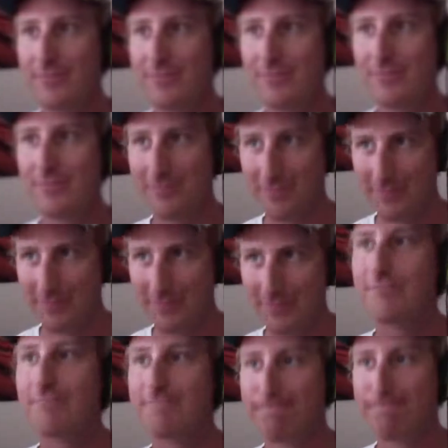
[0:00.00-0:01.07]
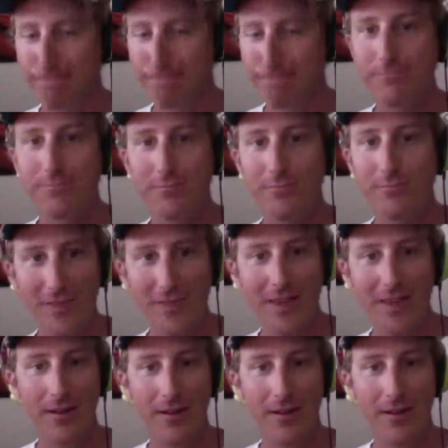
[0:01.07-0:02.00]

Jeff, any final words?